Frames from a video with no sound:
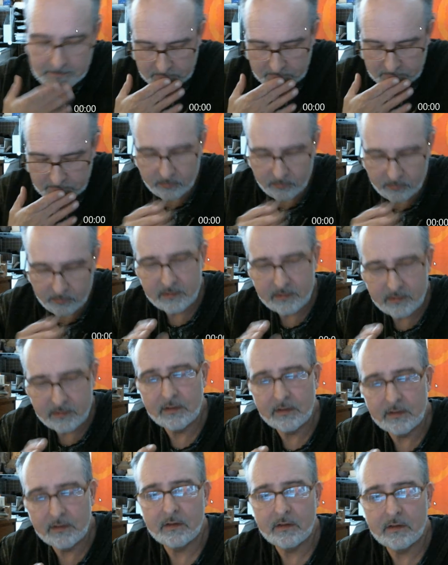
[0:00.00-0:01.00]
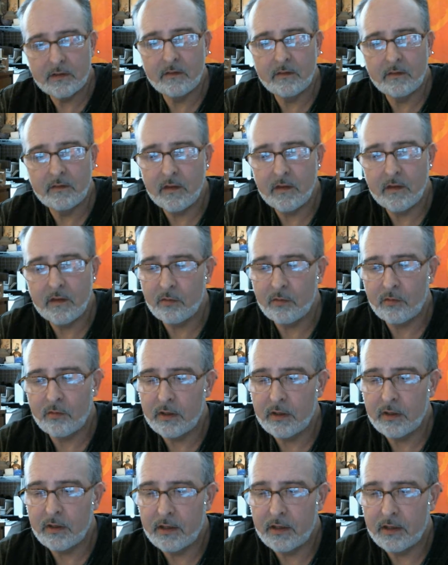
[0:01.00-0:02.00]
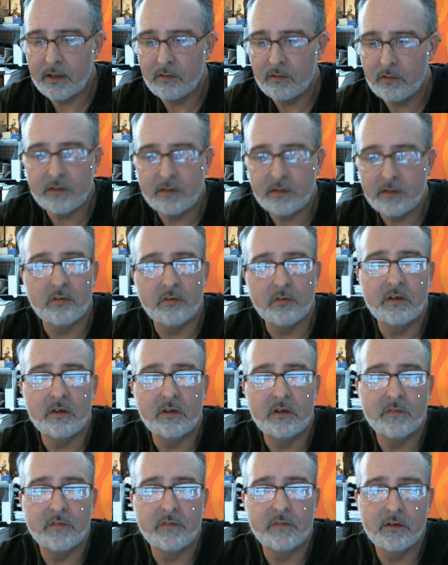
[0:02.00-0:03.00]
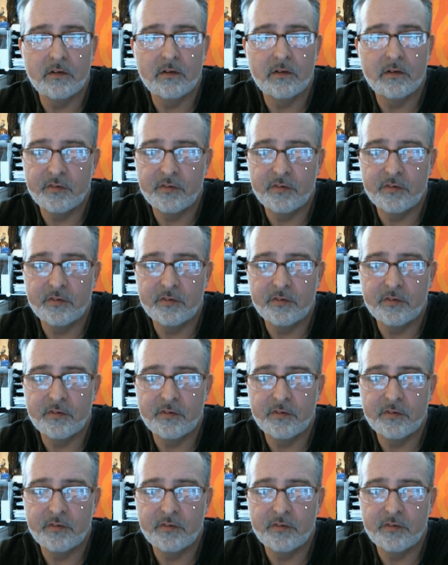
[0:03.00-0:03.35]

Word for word: so that's why I don't like shooting these videos.